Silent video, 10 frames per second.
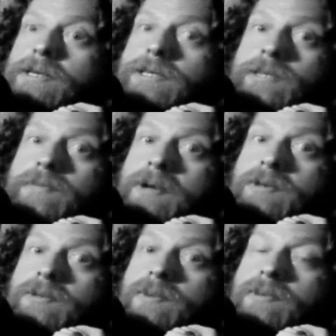is
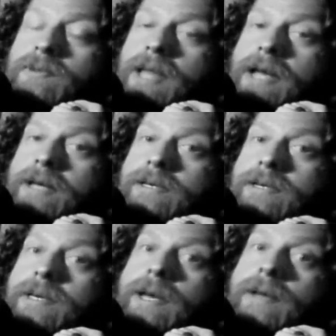exposed with light,
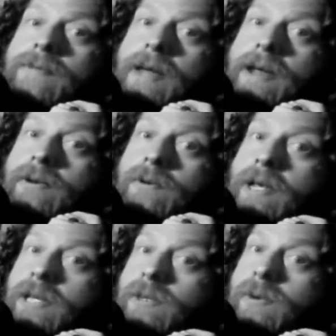and that
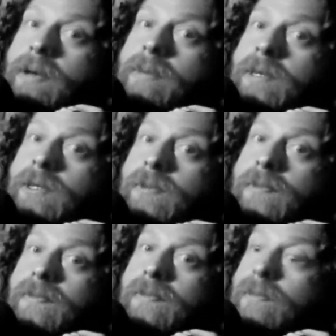creates your image.
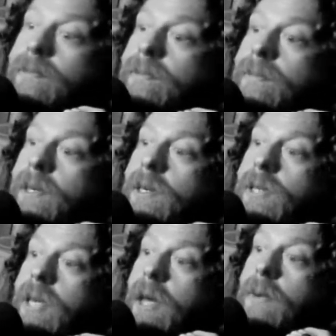
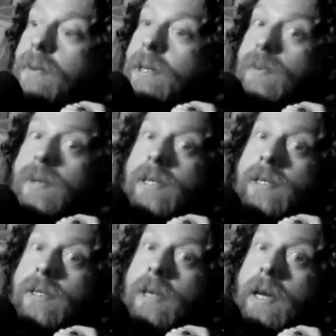So this
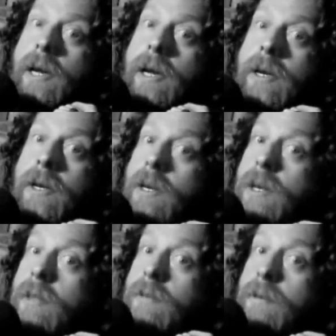was
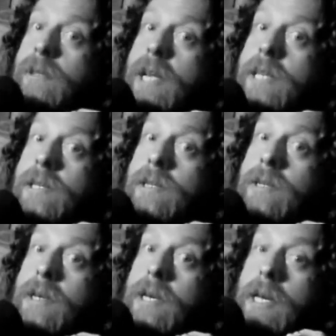the first
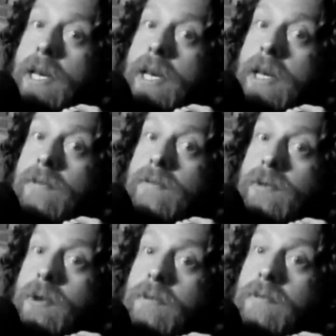lesson in
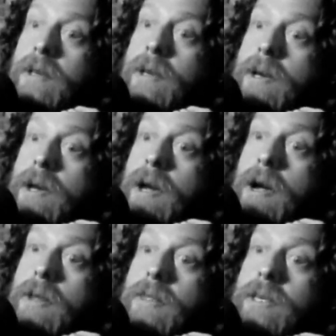photography,
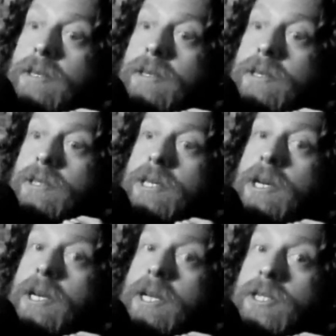the
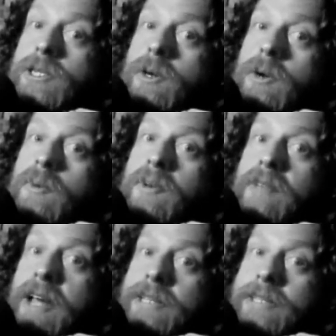single lens
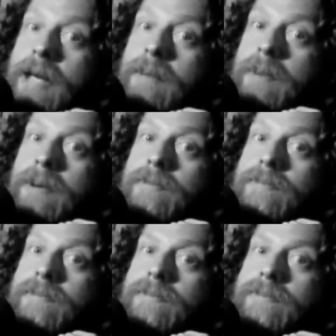reflex camera.
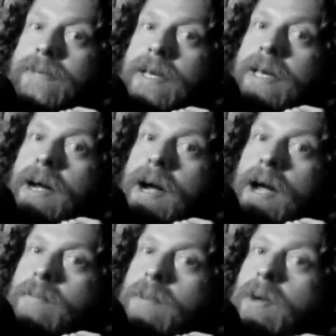
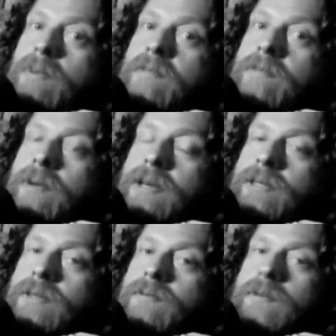I'm Herb
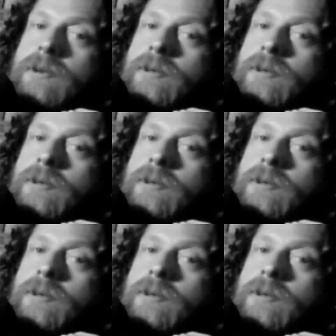Liverwest for